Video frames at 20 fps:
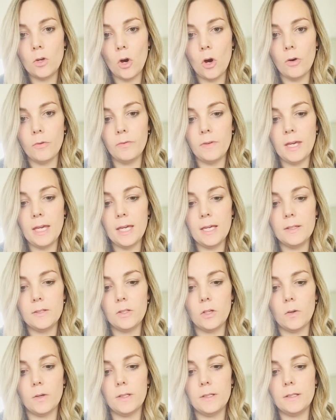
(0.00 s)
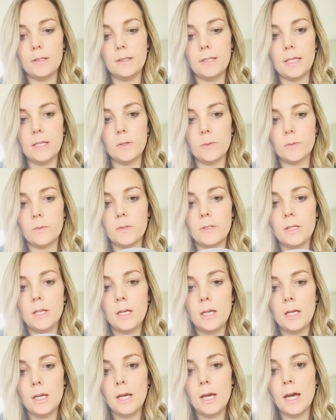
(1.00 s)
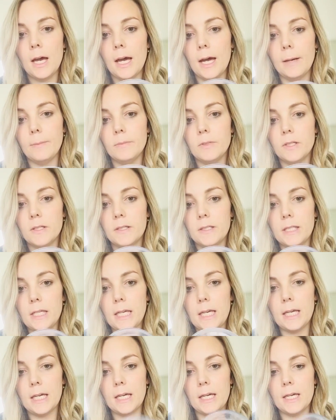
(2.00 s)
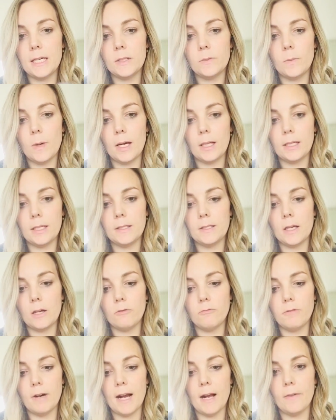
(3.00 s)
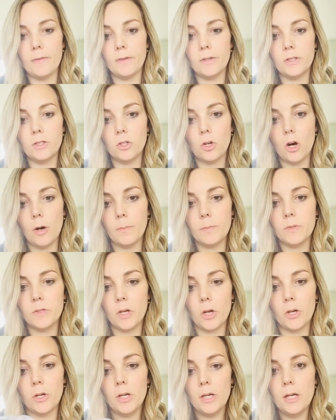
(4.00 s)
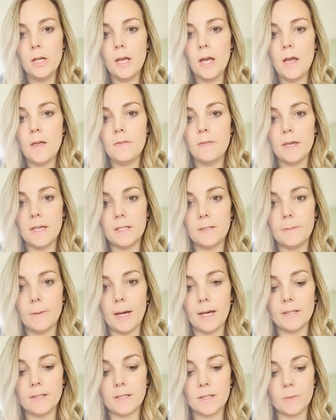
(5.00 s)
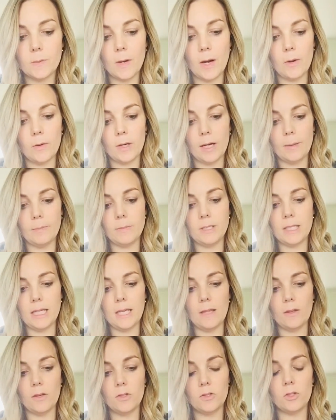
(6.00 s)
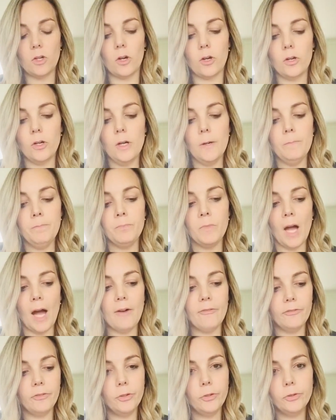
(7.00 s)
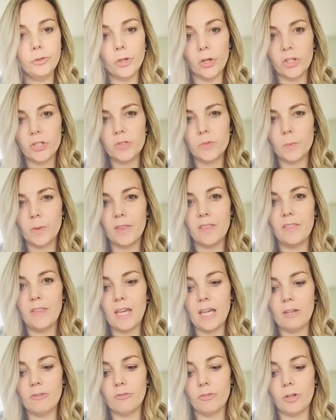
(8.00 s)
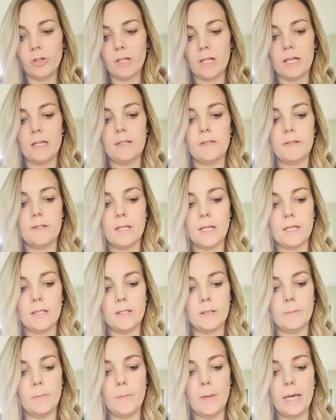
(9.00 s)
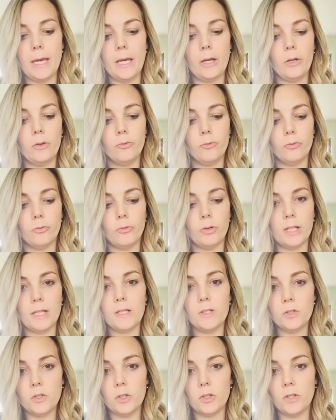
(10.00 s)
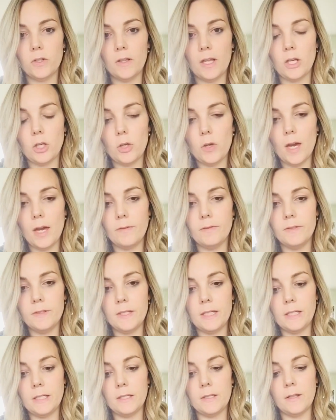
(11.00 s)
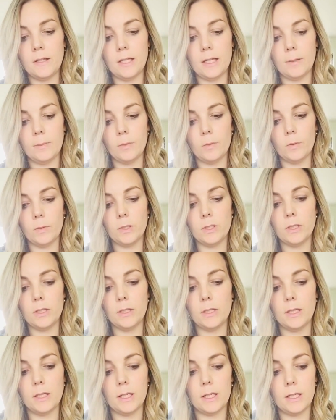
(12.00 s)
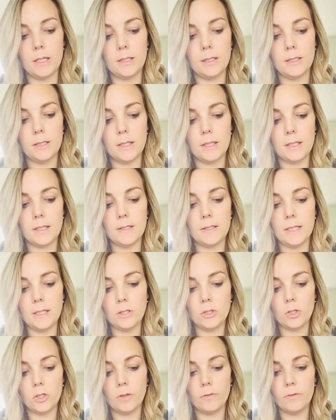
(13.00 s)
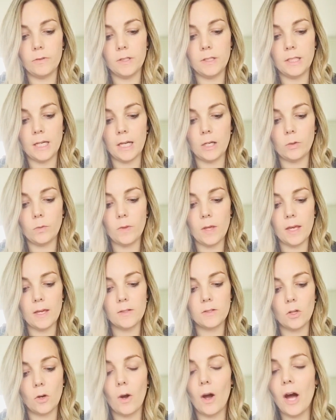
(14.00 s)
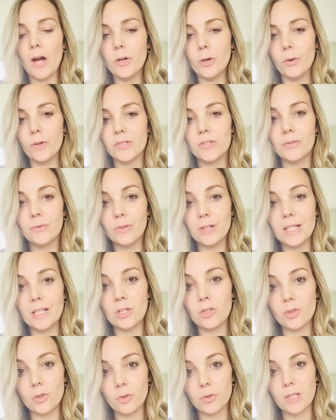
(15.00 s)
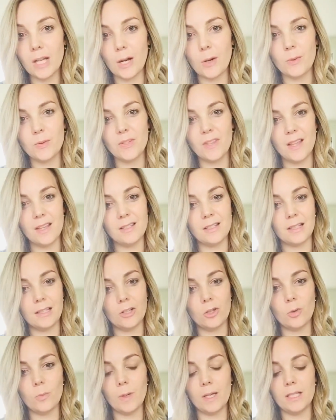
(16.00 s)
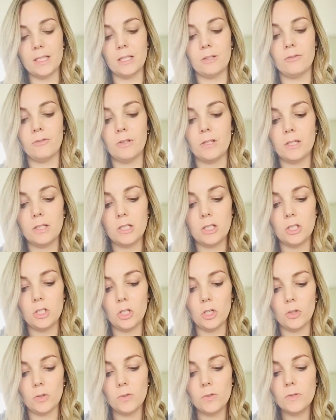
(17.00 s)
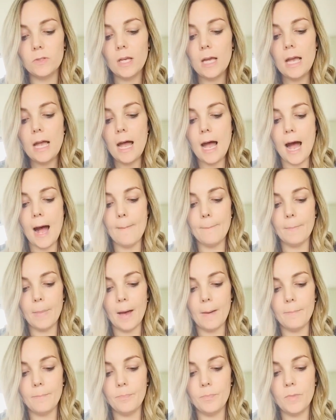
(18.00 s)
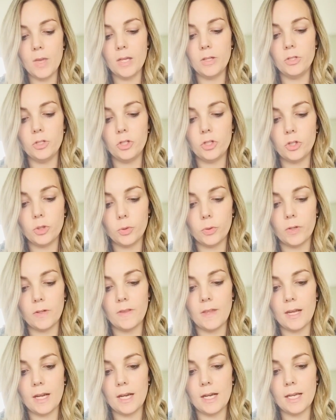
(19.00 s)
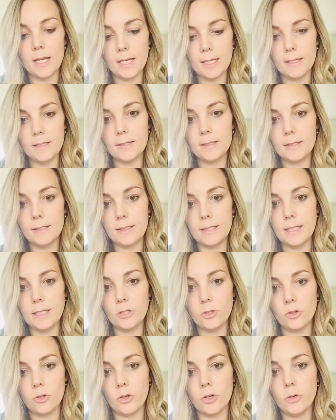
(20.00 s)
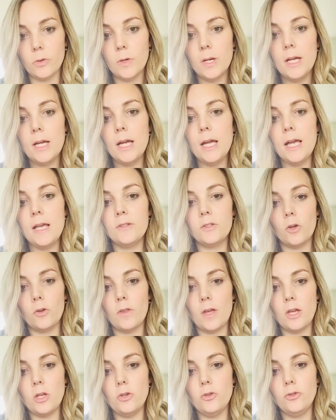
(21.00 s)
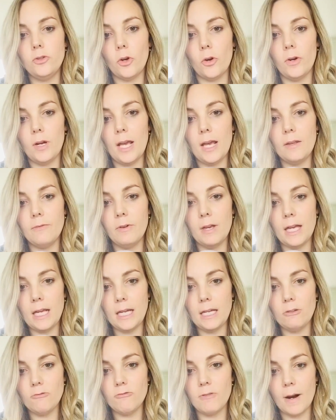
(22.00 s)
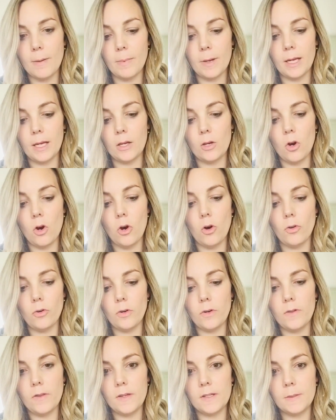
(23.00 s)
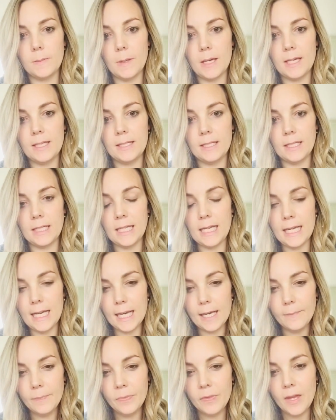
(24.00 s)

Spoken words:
off here, so it seals just here as well as around the top. So these parts as well come together. So a few notes with the airflow kits is being really certain that you have centered the nipple into the center of the tunnel there. So I know it's a really short tunnel, so that's a little bit different to use, but ensuring that it is central so that you don't have any rubbing on this piece in here,